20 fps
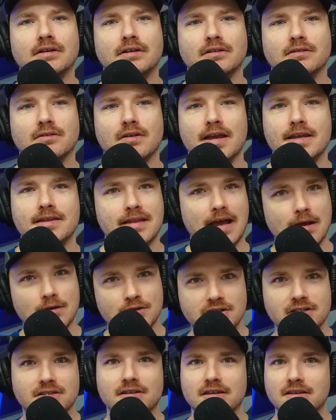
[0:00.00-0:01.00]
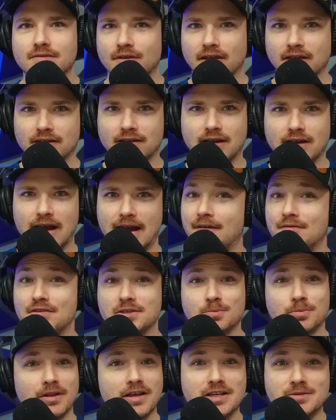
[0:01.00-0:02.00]
right? Now she's leaving. I have
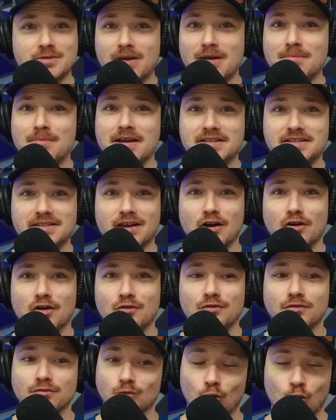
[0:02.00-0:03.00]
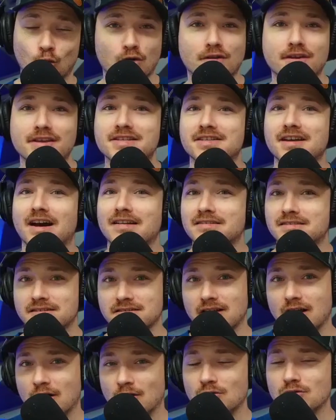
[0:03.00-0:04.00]
this place by myself. Work has gotten
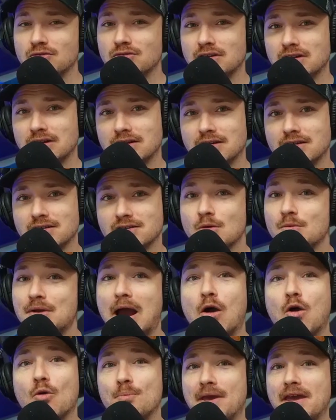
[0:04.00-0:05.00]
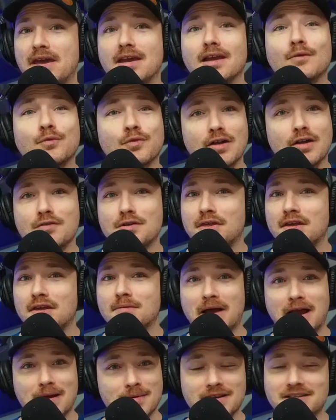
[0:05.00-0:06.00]
slow. So now I'm paying for everything
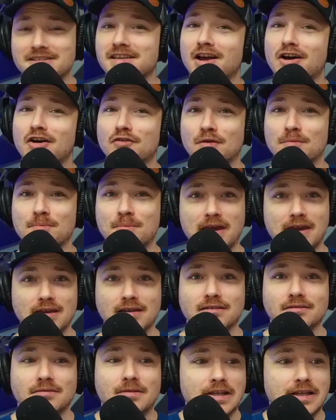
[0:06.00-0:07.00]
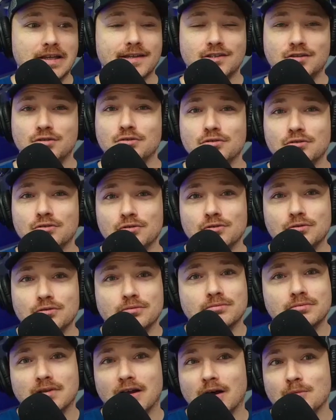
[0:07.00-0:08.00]
by myself. I'm paying two,
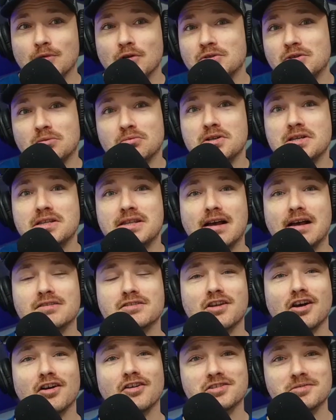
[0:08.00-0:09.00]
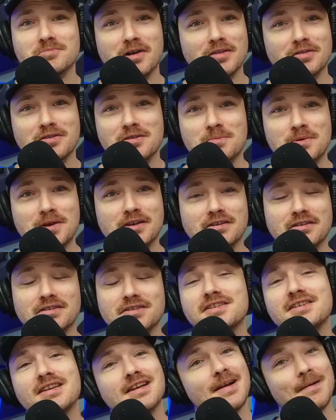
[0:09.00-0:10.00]
almost $3,000 a month in
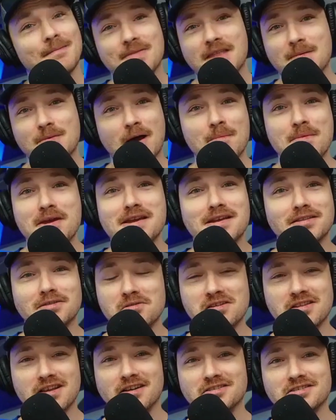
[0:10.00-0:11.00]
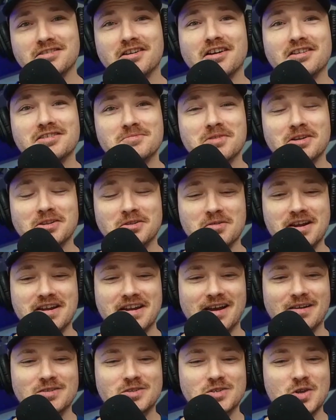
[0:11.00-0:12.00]
bills. I'm not making $3,000 a month right
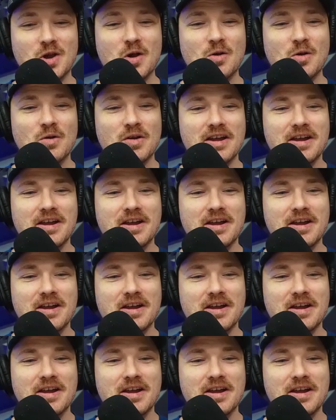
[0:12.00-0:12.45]
now. So